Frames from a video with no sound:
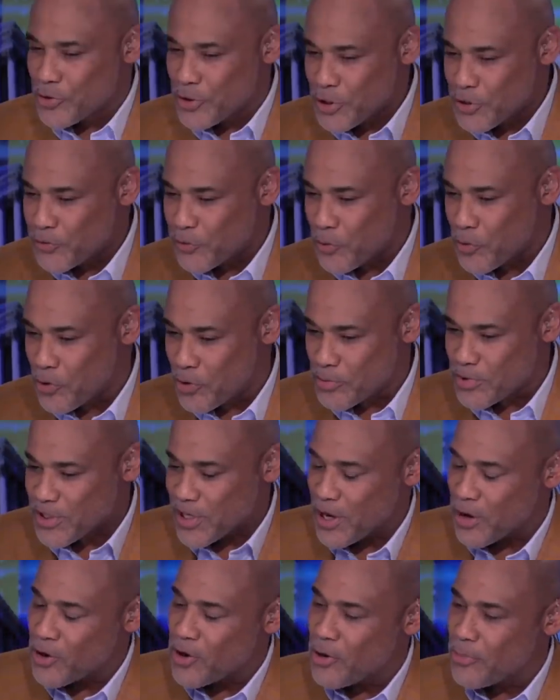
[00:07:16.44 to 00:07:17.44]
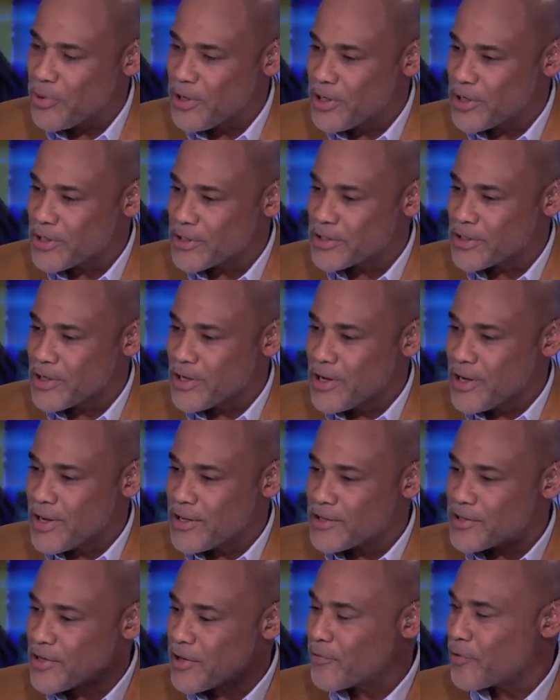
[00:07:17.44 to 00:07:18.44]
to do these forums, town hall meetings
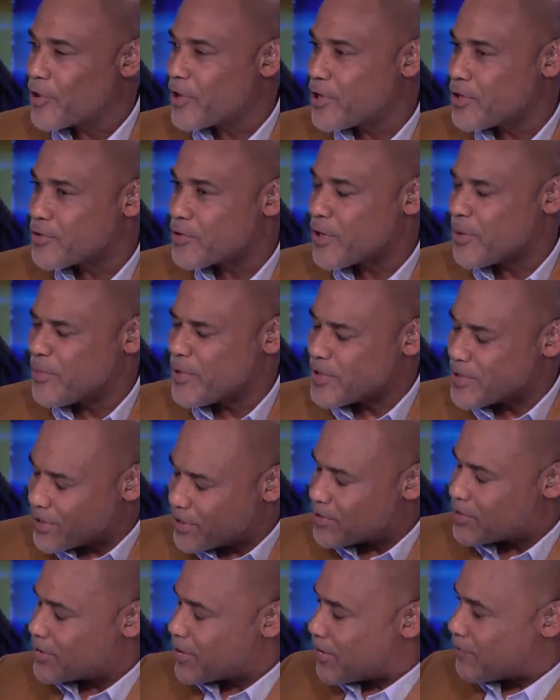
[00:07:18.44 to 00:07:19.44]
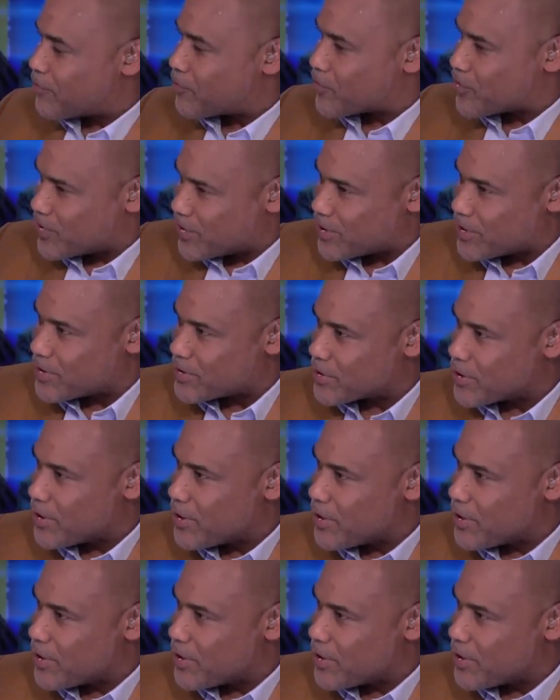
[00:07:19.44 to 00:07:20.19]
in several cities.